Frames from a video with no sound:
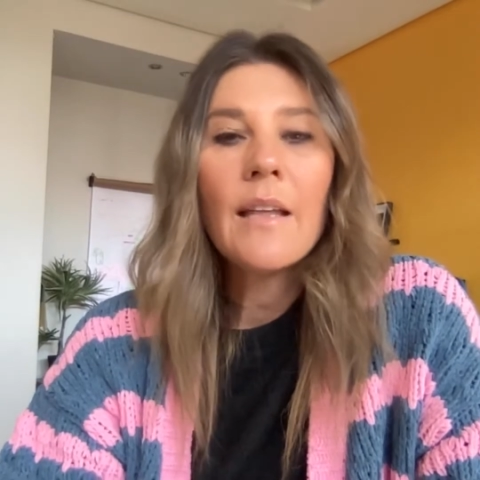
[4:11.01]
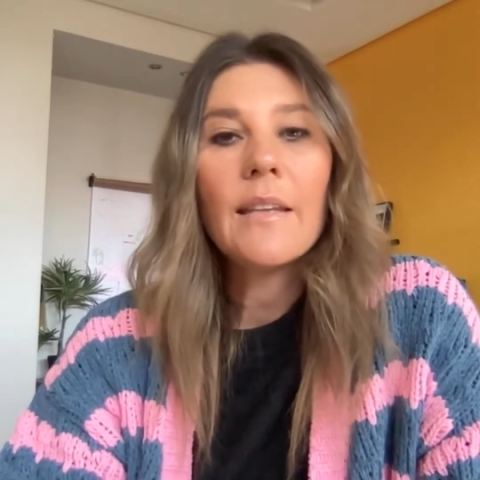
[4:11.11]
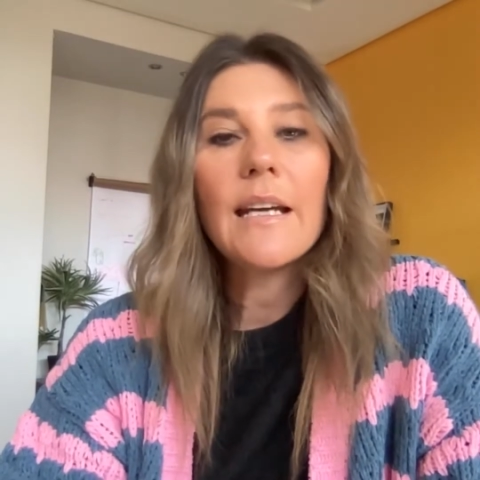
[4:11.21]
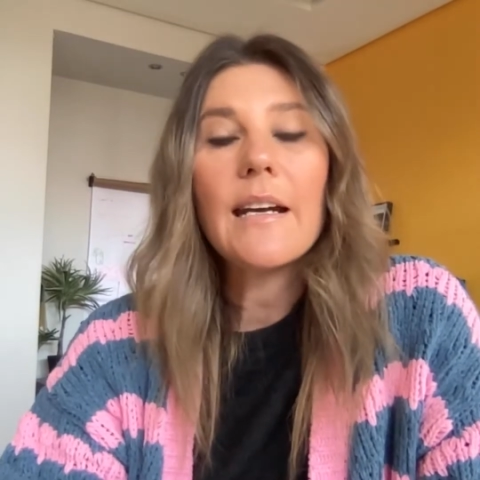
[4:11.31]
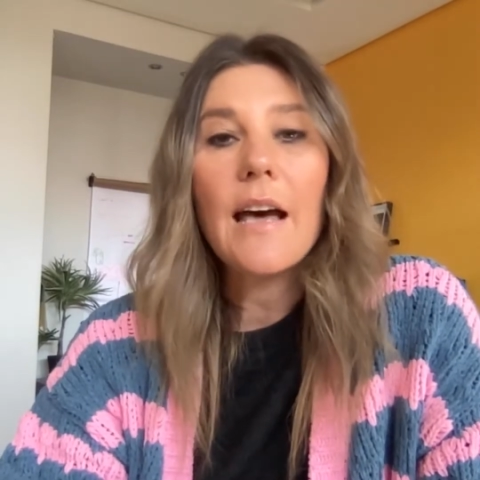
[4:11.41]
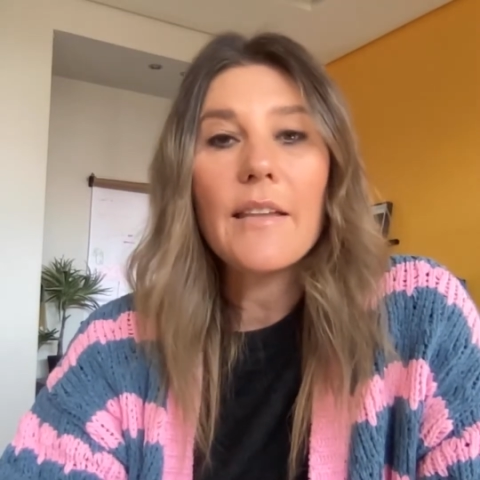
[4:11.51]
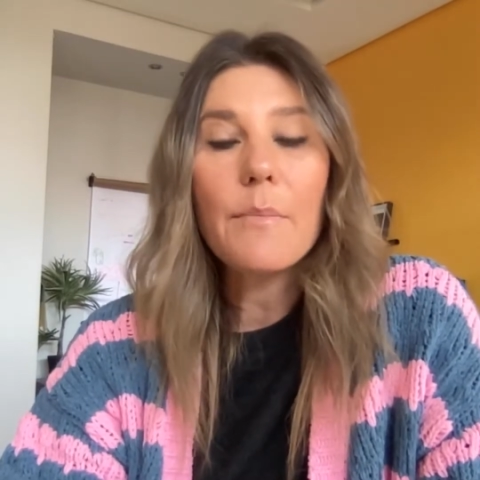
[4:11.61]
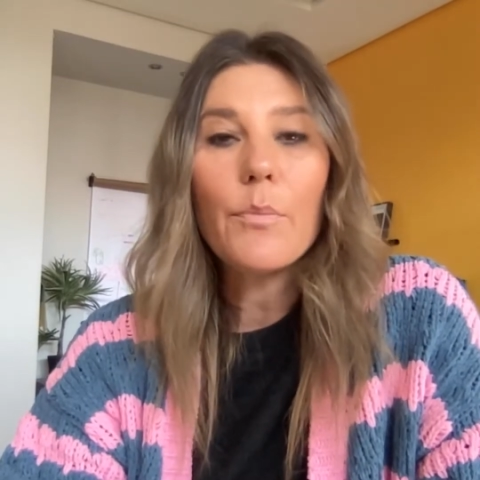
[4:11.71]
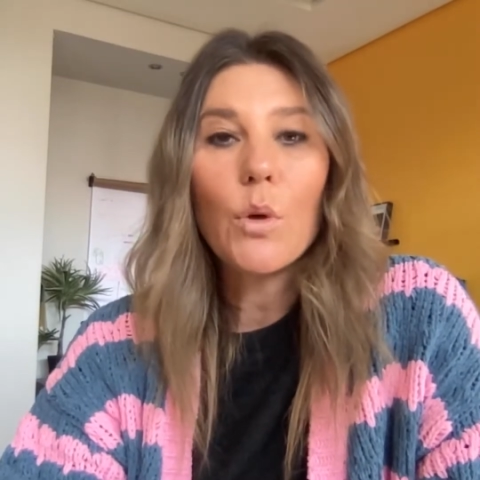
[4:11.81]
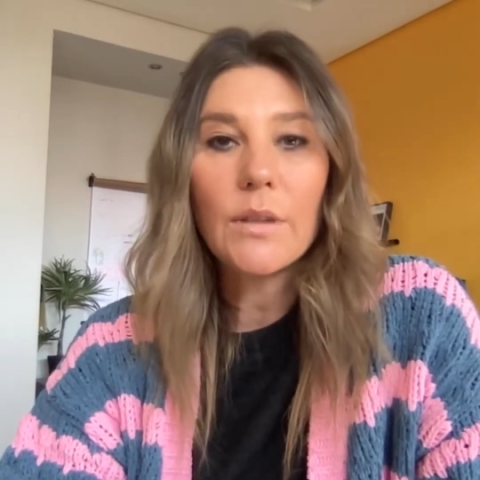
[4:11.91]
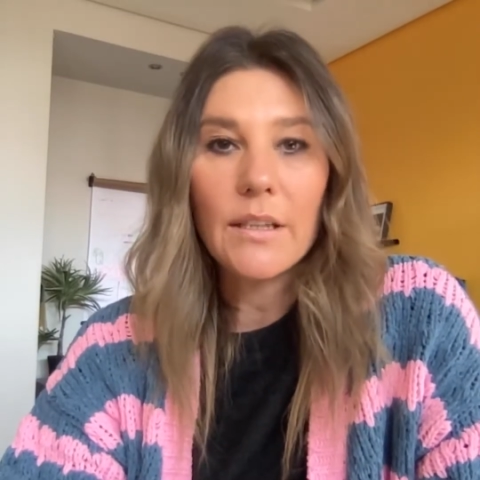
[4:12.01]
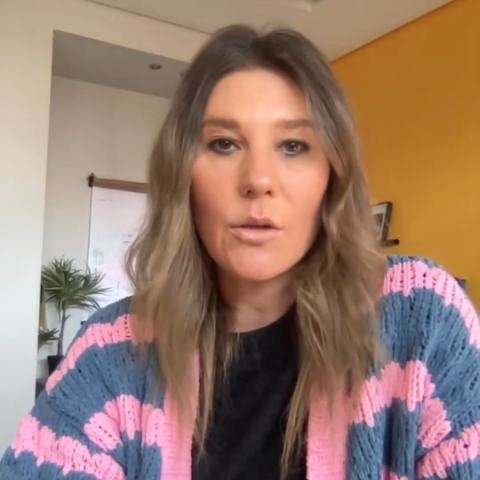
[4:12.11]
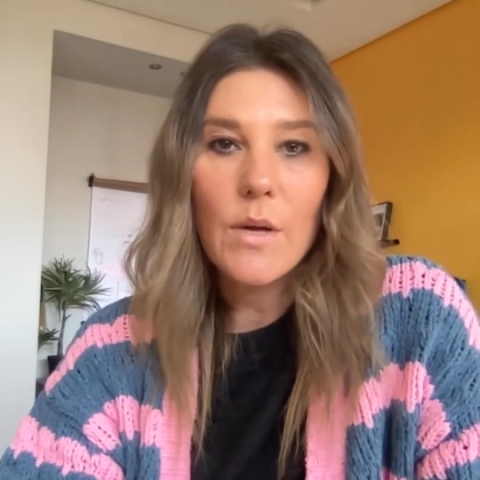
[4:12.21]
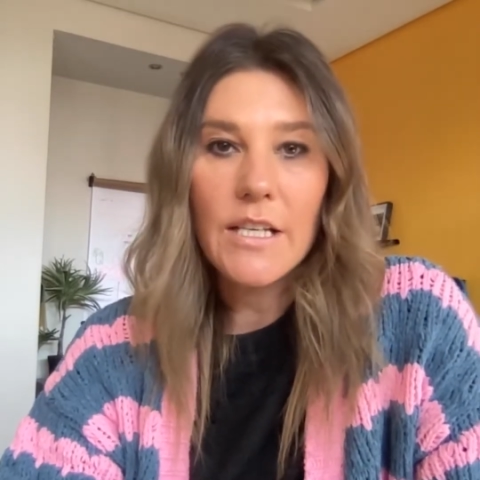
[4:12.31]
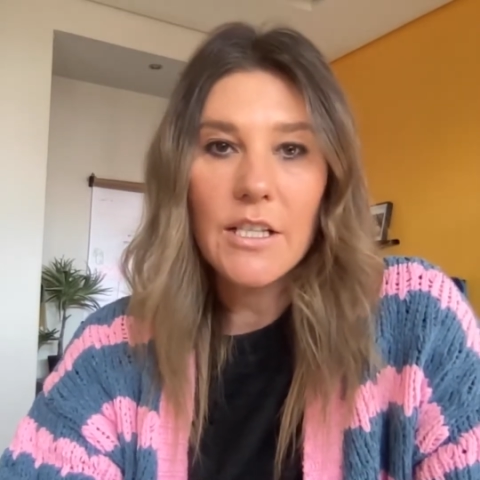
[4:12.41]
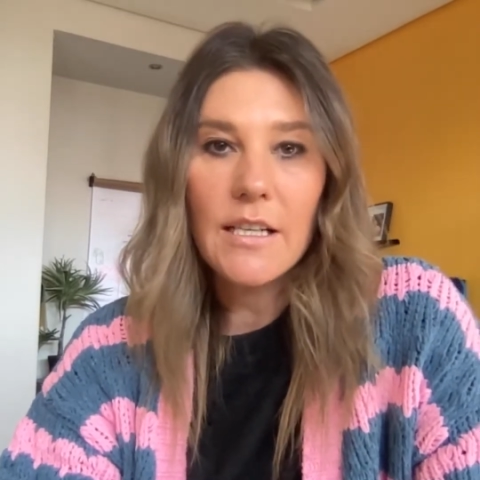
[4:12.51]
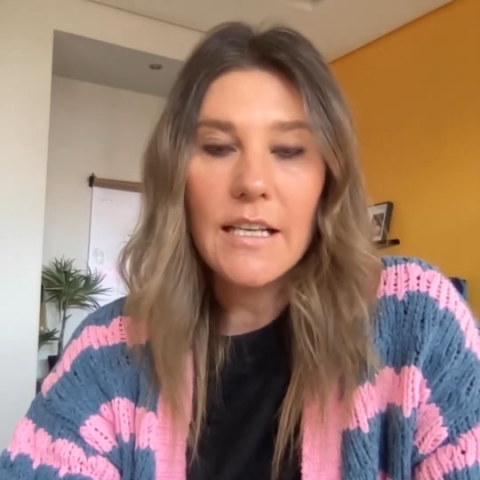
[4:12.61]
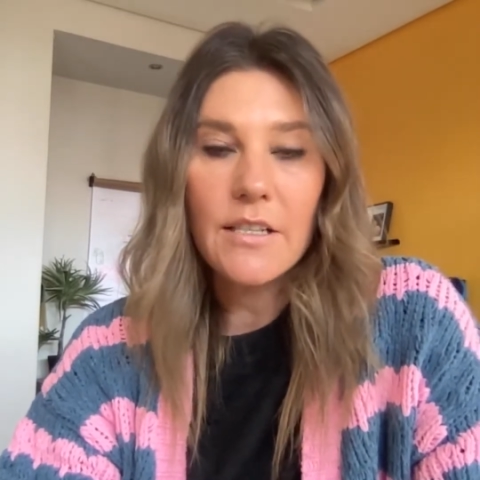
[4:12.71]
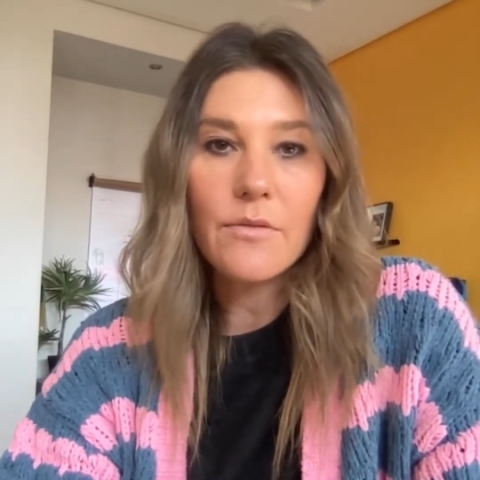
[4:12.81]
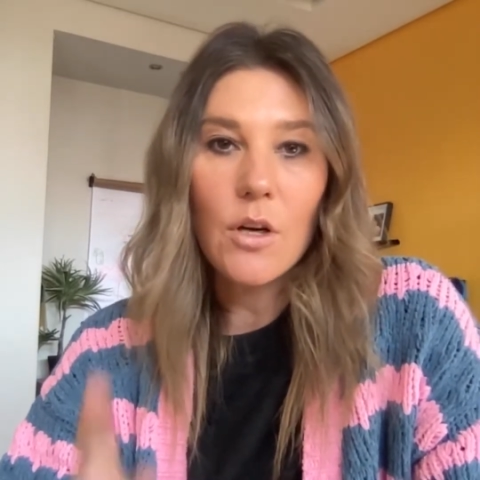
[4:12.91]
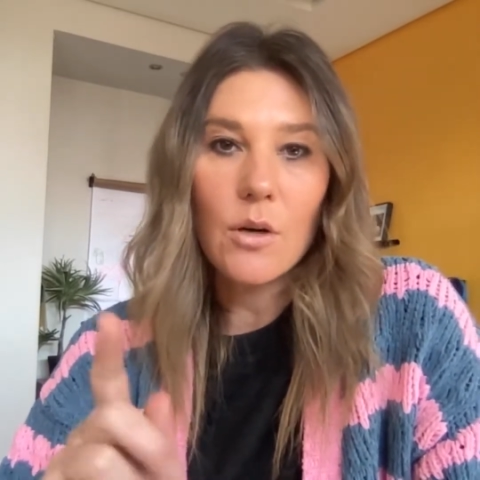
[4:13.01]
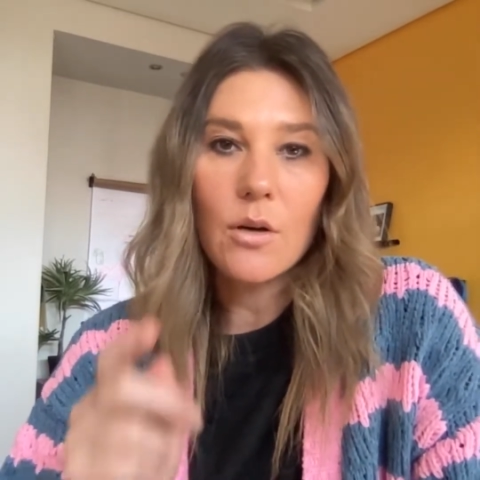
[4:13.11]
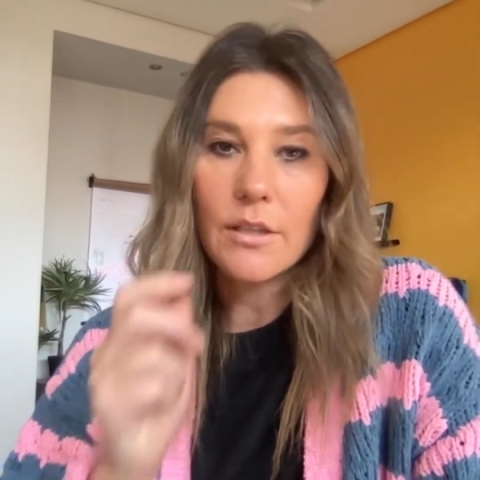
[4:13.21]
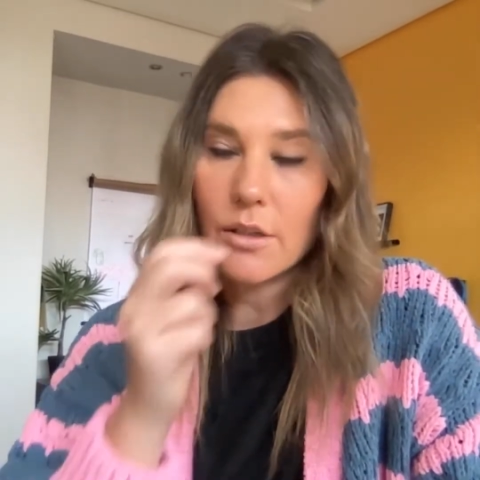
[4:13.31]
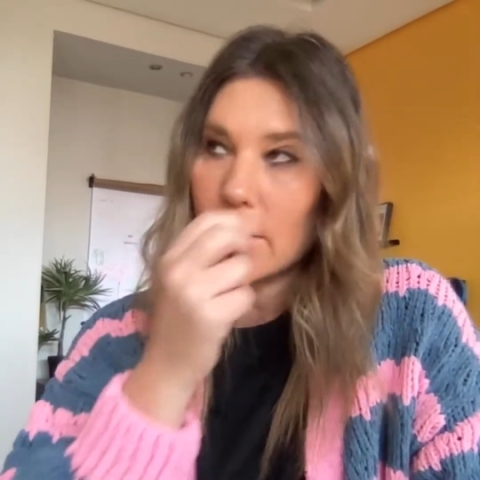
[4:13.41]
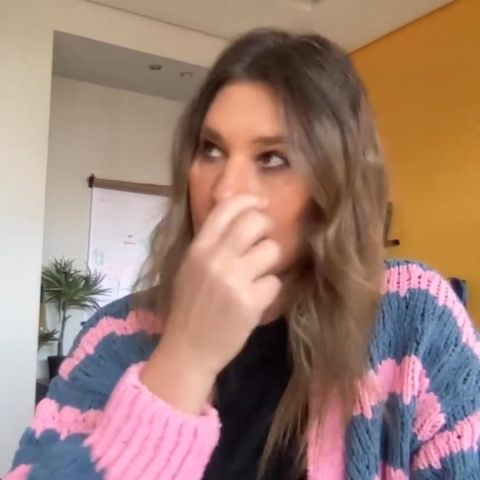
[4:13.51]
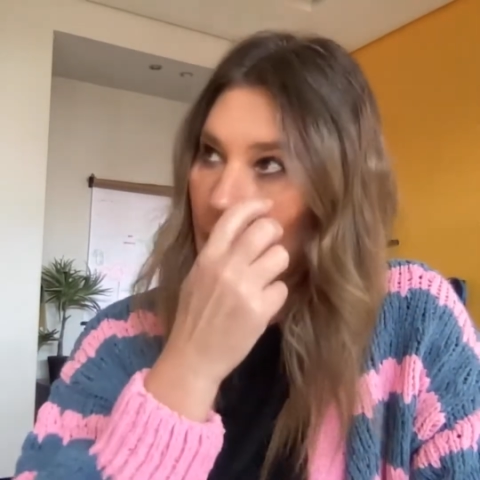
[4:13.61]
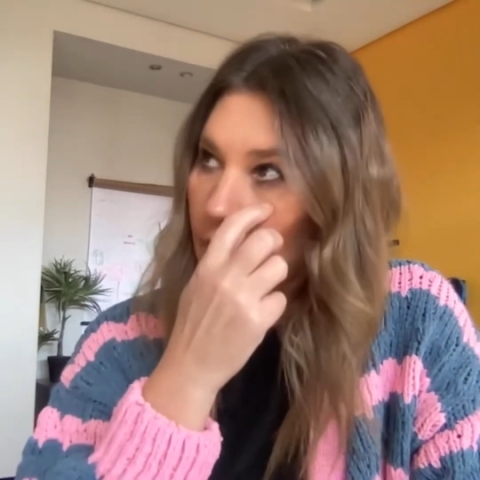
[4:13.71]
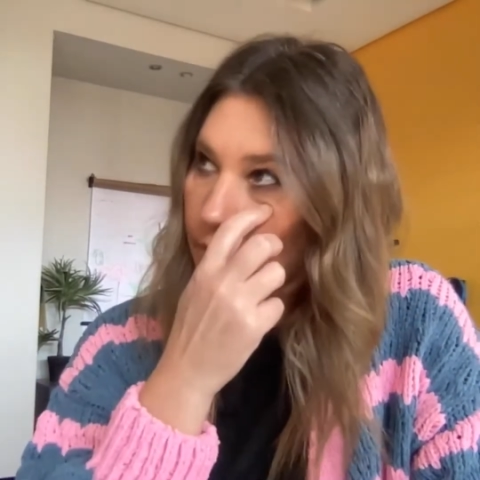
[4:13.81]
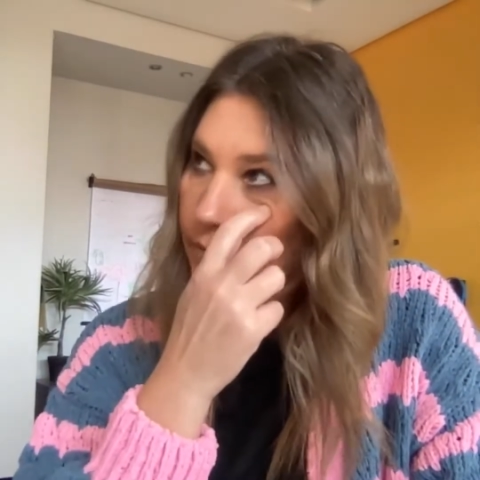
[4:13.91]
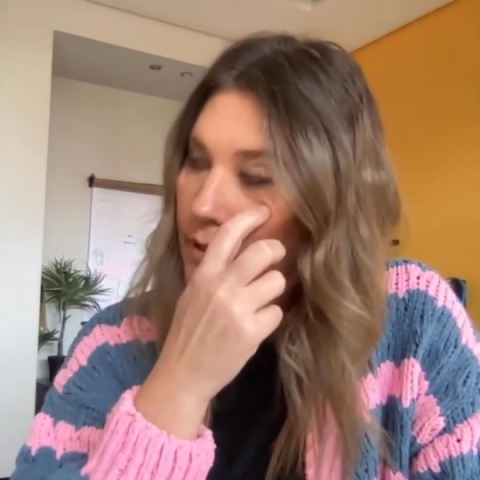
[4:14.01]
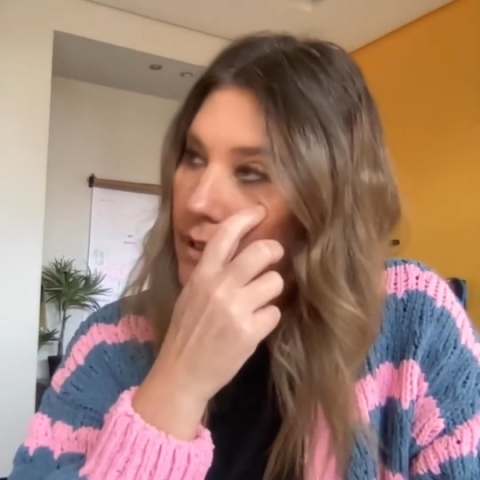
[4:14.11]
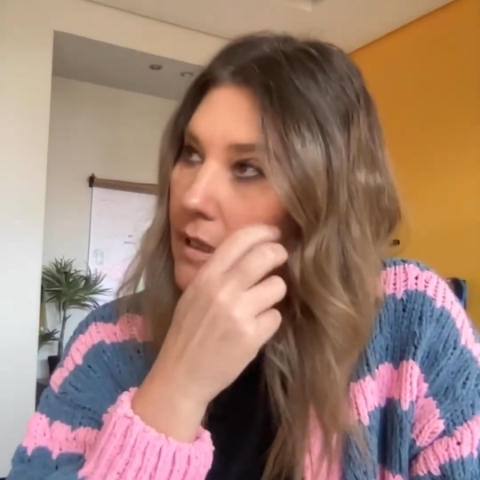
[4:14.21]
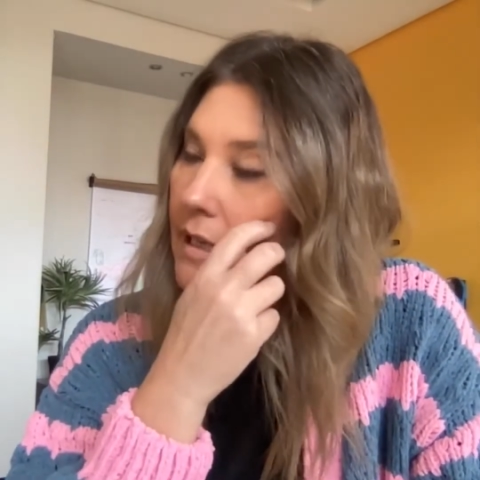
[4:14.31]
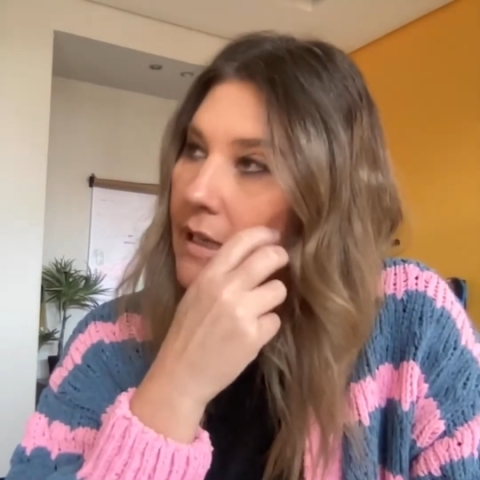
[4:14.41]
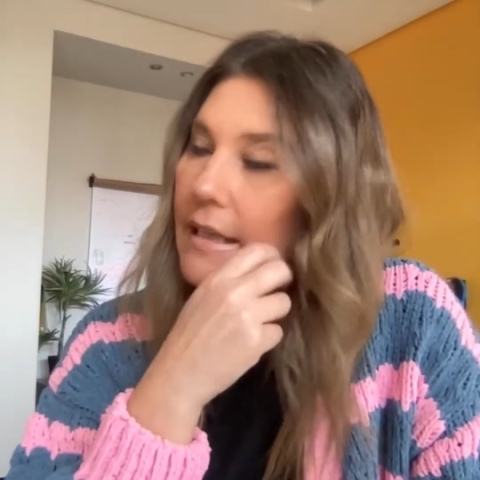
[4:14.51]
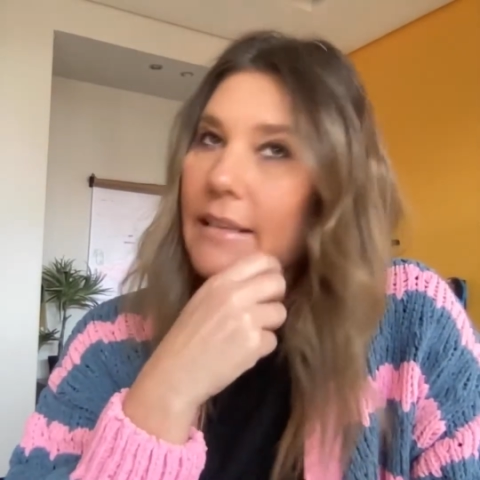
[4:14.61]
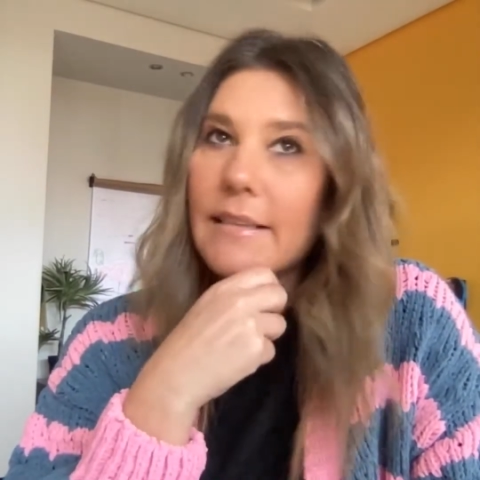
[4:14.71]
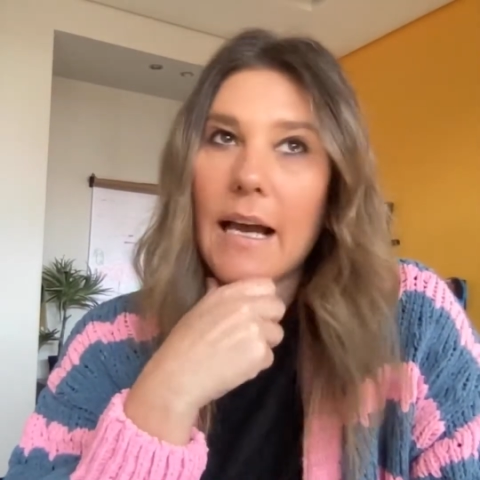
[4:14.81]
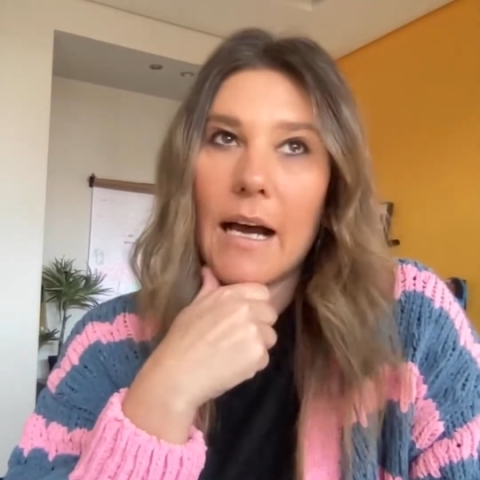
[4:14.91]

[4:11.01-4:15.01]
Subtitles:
Then another important question that you've got to ask yourself is,